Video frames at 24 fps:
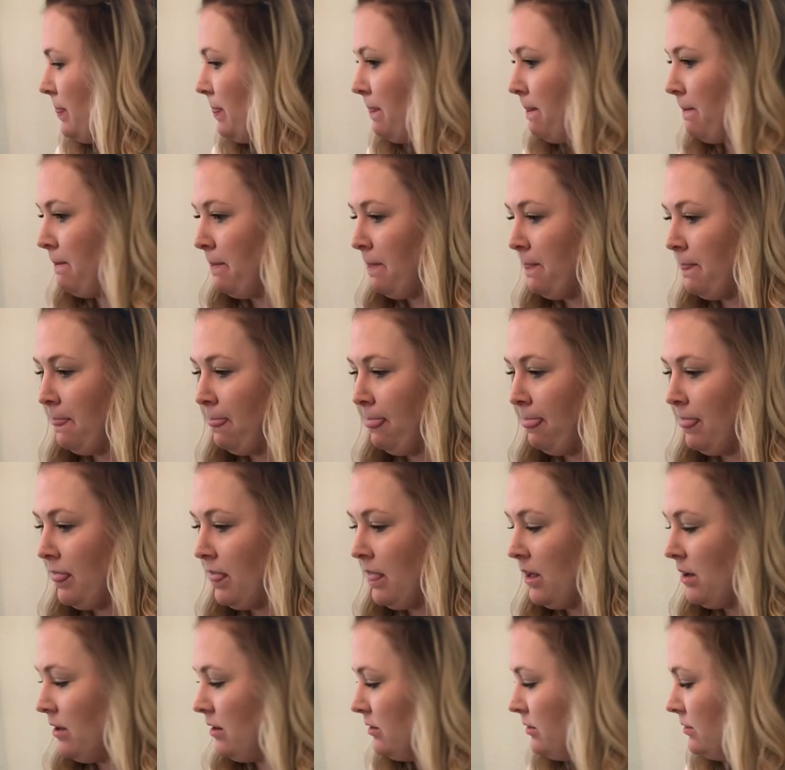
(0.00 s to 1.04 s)

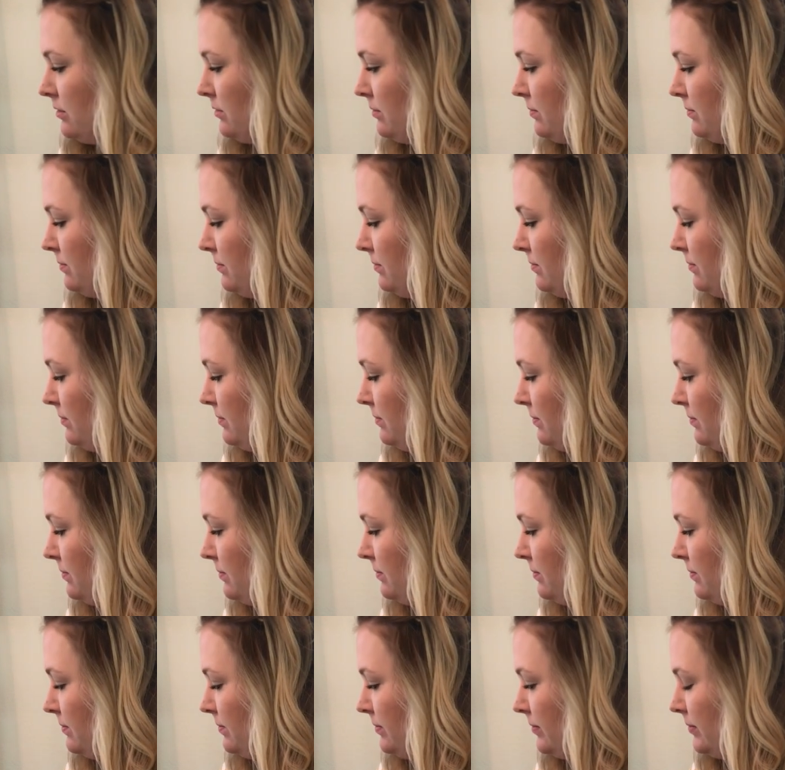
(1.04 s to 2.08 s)

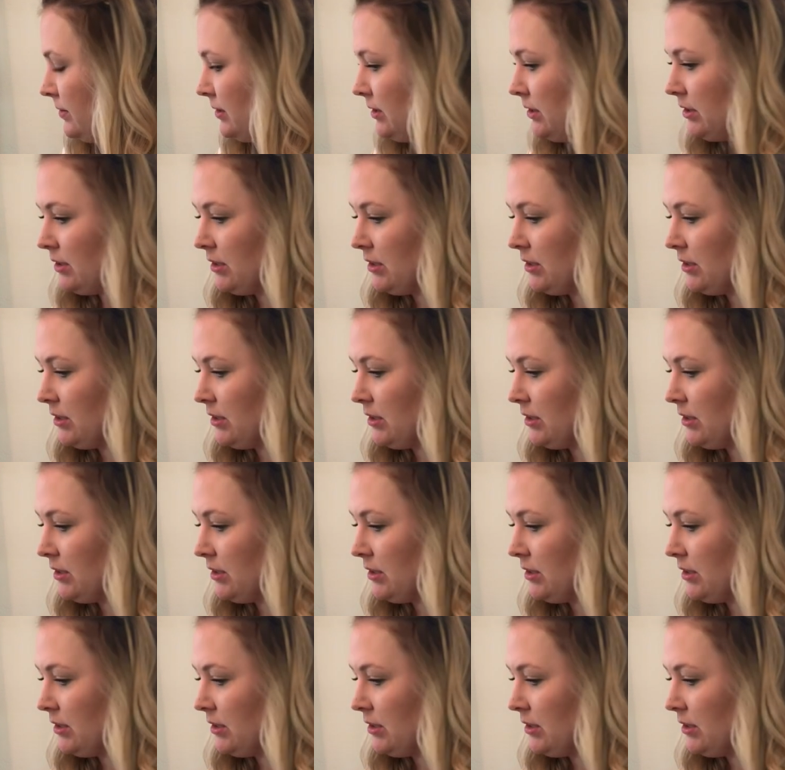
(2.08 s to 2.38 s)
(silence)